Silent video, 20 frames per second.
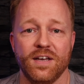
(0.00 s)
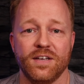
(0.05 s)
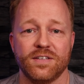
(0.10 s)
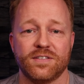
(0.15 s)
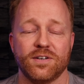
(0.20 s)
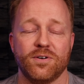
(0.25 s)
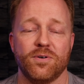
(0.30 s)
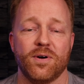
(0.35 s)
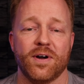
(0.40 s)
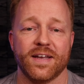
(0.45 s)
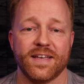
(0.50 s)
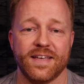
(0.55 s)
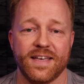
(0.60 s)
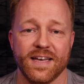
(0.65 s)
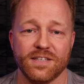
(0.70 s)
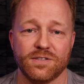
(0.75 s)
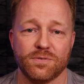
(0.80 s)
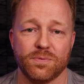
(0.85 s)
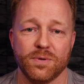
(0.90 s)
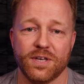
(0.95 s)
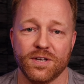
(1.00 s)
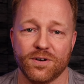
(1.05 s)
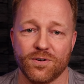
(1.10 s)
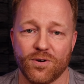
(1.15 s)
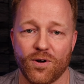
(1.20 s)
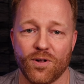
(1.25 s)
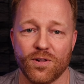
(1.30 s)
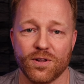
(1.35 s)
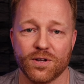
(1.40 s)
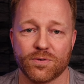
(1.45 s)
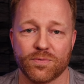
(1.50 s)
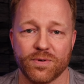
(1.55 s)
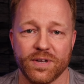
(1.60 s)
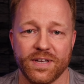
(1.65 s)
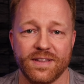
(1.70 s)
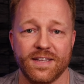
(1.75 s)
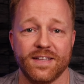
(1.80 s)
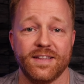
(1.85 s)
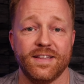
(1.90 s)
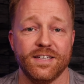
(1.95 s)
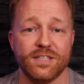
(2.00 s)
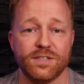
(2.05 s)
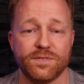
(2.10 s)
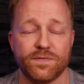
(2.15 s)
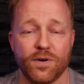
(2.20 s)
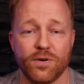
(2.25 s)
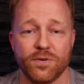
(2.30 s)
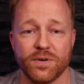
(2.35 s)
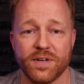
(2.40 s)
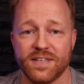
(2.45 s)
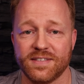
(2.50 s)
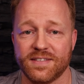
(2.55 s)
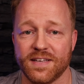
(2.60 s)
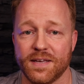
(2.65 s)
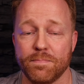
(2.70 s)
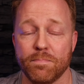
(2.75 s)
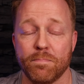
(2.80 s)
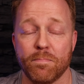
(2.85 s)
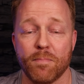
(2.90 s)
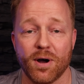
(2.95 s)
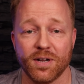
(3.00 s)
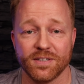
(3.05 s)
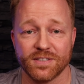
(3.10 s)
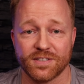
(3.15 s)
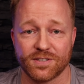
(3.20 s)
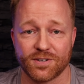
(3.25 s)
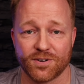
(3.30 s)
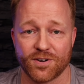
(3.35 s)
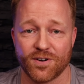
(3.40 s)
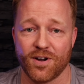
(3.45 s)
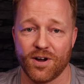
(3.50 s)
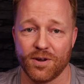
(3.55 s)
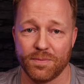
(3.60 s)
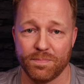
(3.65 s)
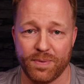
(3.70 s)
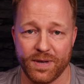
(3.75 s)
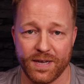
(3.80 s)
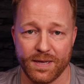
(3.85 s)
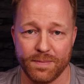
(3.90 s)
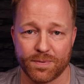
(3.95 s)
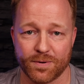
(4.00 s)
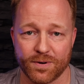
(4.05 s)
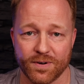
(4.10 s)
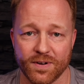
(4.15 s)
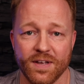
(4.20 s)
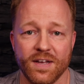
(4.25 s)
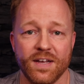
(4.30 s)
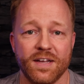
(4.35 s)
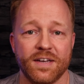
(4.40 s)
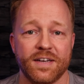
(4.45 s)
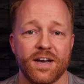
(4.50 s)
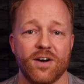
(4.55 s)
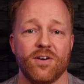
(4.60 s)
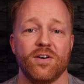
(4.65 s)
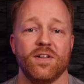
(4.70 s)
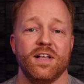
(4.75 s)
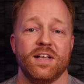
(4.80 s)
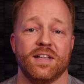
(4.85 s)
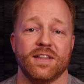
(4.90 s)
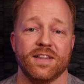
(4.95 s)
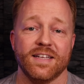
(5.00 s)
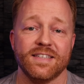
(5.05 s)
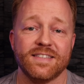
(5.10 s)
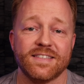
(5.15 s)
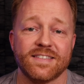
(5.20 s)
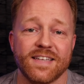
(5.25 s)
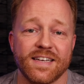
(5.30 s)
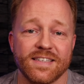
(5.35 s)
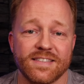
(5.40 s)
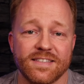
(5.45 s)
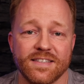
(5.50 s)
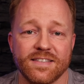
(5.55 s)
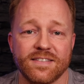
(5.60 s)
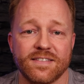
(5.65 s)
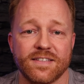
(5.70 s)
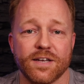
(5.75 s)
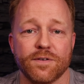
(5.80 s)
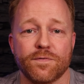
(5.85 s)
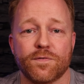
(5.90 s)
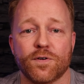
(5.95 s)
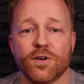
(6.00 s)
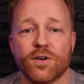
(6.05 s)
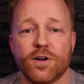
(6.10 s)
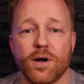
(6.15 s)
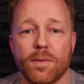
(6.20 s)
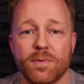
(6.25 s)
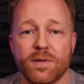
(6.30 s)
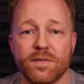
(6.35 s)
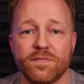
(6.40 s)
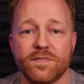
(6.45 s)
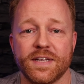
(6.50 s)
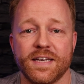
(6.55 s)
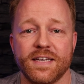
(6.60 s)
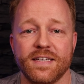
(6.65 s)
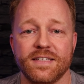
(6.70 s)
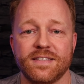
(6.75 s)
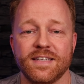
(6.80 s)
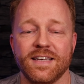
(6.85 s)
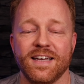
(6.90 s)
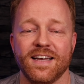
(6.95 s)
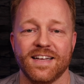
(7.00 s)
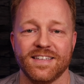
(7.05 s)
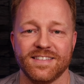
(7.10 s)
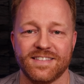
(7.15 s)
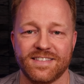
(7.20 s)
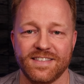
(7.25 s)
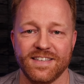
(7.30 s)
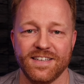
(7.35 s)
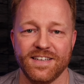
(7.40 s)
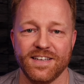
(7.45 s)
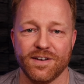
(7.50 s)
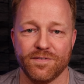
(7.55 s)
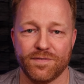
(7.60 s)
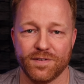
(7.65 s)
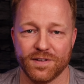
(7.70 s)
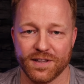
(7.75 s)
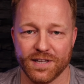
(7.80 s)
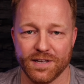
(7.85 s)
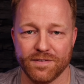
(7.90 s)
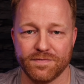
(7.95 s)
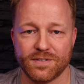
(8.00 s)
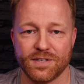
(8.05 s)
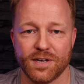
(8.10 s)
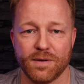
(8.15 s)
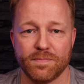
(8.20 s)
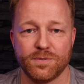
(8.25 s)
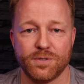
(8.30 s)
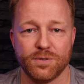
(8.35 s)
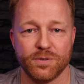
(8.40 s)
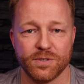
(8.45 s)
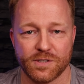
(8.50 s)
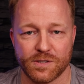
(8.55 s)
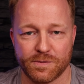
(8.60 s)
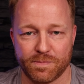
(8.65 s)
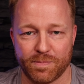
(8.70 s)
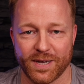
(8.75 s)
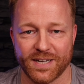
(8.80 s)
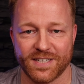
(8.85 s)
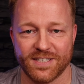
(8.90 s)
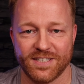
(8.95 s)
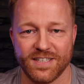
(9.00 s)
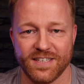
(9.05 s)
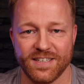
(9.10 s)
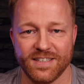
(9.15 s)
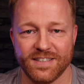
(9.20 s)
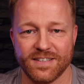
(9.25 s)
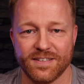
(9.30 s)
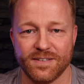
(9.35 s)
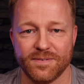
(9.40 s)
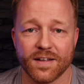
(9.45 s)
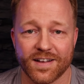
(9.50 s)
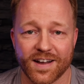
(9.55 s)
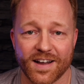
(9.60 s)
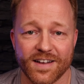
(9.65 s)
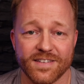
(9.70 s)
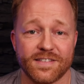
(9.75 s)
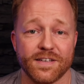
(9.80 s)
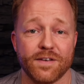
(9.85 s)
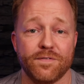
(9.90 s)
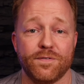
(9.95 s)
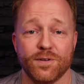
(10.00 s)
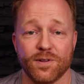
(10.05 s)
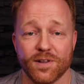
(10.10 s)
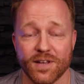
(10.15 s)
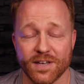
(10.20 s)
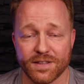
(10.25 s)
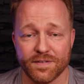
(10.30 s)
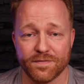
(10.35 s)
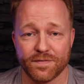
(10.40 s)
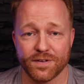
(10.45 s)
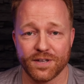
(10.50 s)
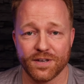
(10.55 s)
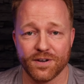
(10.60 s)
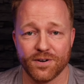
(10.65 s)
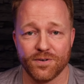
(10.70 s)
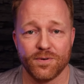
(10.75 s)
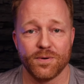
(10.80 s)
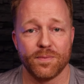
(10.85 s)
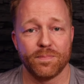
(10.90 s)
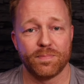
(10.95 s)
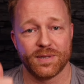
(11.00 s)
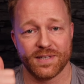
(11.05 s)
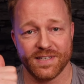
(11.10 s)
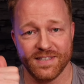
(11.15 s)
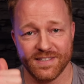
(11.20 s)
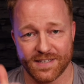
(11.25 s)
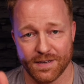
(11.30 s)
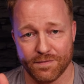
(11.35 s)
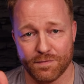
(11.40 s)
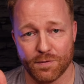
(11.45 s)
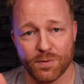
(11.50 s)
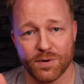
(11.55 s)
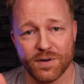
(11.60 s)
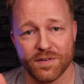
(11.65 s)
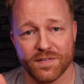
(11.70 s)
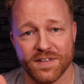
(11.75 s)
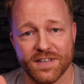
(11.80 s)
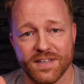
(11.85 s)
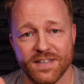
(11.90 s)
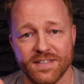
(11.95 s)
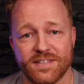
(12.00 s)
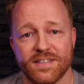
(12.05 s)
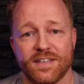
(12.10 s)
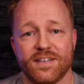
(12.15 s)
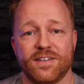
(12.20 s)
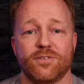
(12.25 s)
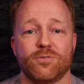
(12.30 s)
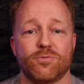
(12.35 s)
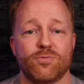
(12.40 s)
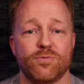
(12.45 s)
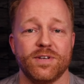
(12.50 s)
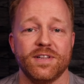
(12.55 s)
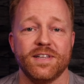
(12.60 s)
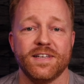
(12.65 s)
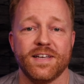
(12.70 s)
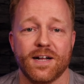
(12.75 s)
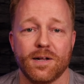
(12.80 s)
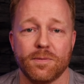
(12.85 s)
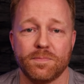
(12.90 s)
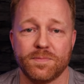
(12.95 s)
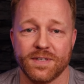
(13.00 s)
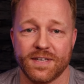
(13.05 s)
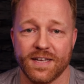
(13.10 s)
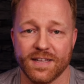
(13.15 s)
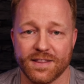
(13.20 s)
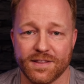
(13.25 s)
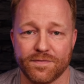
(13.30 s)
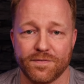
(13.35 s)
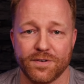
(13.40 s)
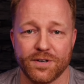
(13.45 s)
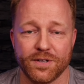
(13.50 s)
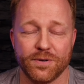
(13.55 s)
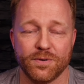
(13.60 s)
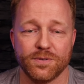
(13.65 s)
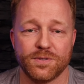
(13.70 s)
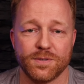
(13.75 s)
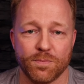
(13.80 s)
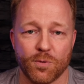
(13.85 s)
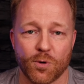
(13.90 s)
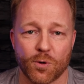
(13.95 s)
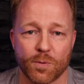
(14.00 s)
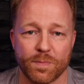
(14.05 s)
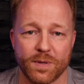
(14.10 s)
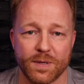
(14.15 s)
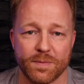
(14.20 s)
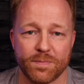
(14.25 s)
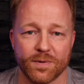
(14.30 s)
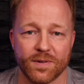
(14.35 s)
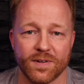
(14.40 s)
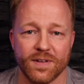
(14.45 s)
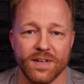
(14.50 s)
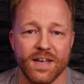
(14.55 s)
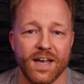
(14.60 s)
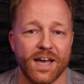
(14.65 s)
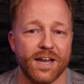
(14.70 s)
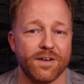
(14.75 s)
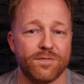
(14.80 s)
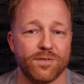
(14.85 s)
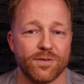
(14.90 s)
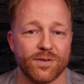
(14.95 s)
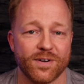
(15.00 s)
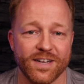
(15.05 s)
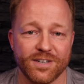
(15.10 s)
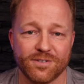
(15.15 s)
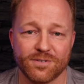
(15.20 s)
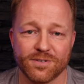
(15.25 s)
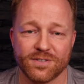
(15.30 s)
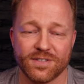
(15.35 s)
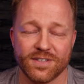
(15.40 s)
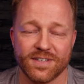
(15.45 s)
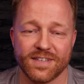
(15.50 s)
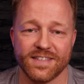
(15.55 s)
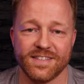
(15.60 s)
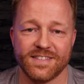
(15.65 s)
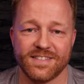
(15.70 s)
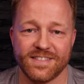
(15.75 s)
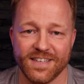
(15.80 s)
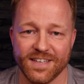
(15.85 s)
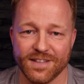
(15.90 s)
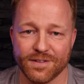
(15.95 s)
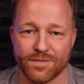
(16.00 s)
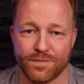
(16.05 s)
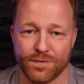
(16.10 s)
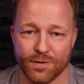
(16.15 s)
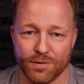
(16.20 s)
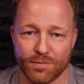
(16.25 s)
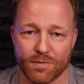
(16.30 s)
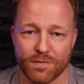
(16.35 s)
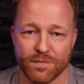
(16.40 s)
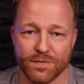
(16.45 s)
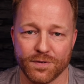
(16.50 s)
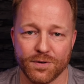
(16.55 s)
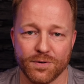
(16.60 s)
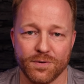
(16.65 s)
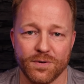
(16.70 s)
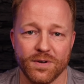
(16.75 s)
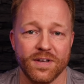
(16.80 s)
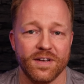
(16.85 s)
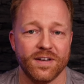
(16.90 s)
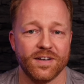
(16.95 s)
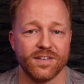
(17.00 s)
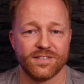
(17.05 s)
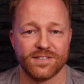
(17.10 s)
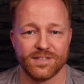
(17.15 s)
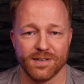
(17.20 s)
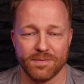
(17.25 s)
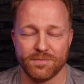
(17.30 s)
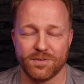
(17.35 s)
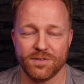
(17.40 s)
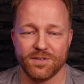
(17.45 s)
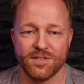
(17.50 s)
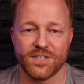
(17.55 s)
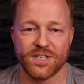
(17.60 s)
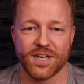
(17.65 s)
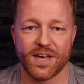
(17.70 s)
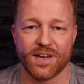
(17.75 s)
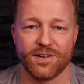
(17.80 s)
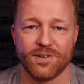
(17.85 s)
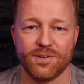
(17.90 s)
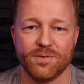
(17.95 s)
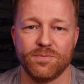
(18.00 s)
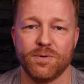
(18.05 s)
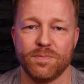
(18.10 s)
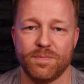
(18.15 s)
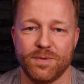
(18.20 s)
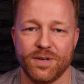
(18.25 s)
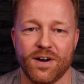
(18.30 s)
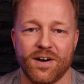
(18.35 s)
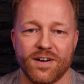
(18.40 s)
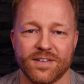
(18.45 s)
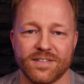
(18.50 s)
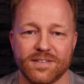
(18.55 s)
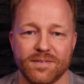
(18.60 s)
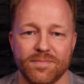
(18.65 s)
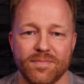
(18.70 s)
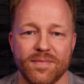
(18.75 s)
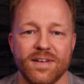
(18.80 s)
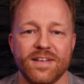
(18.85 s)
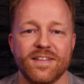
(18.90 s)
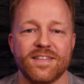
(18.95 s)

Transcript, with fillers: So I guess we can all agree that this phone is a monster on paper. Now let's test this thing for a couple of days and see if it lives up to its spec sheet. Guys, if you liked the video, please give it one of these. It'll really help to get the video to more people. And if you're interested in seeing the full review, a sub to the channel would be awesome.